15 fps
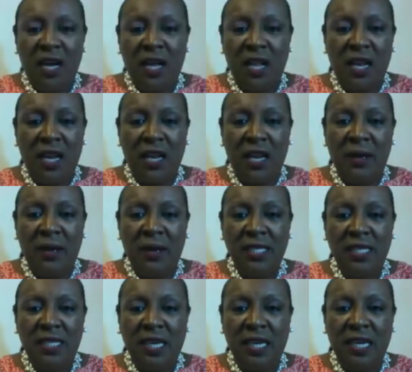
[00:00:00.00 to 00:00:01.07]
let's
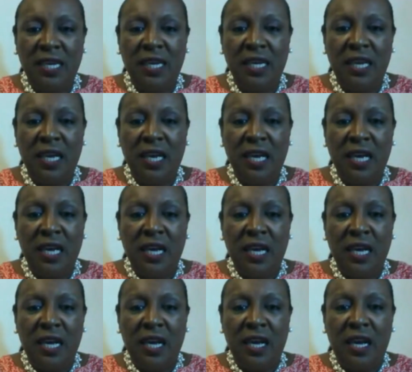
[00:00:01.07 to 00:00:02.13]
see,
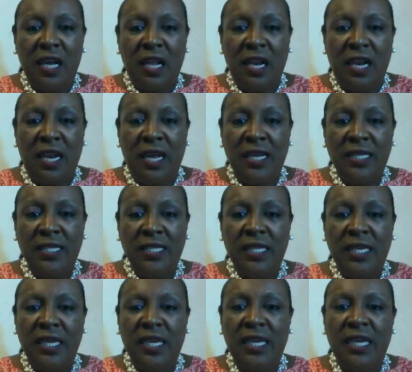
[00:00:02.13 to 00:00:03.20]

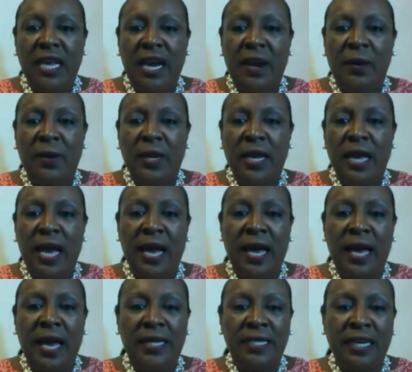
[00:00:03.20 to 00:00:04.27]
Larry
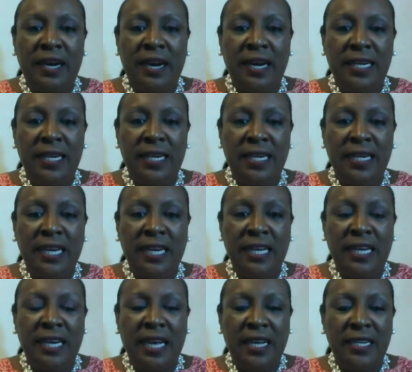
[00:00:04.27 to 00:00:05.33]
and
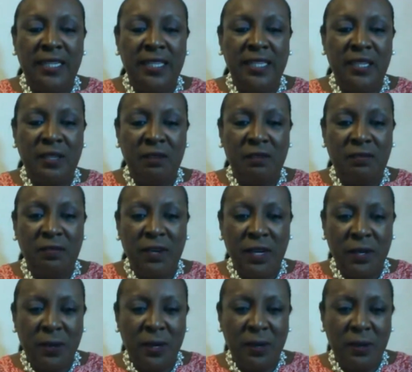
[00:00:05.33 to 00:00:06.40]
Eileen and
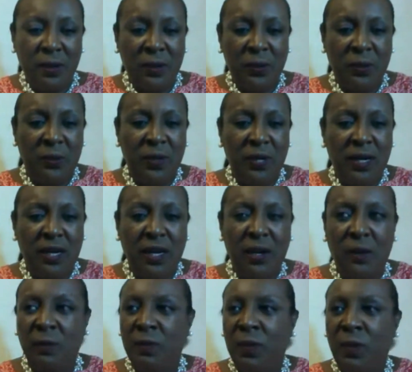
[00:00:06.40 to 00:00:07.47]
Alfredo. I don't know who want to
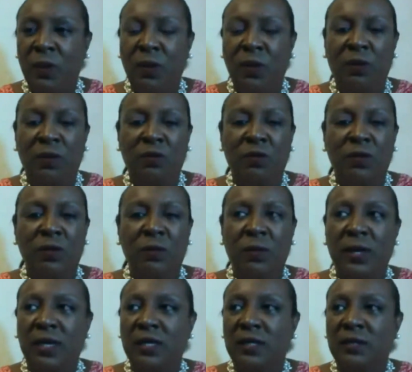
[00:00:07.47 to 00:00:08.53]
come
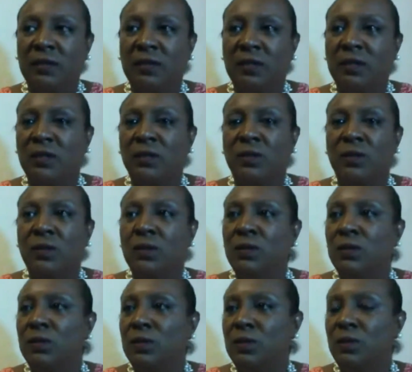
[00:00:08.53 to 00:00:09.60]
over, but
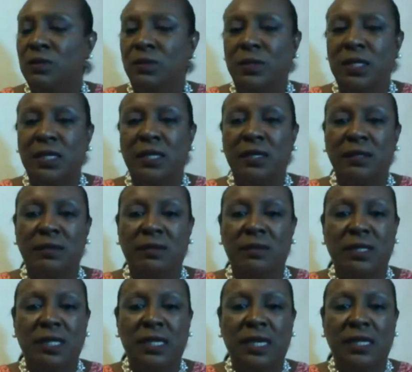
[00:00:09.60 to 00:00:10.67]
woohoo, wait,
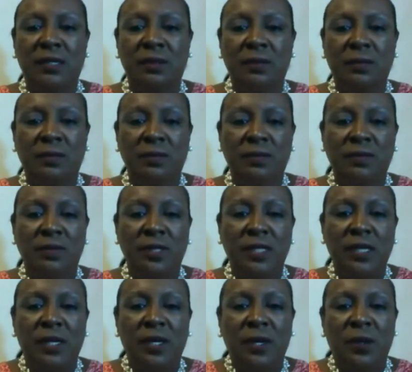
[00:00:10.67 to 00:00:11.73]
what did I do?
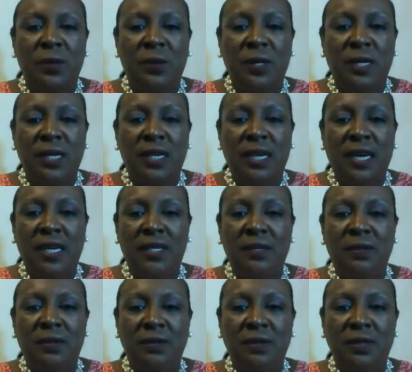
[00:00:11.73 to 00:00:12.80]
What did I
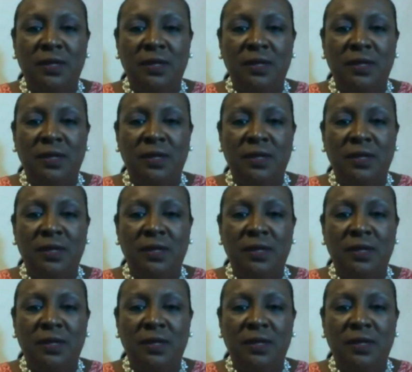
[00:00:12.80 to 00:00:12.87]
do?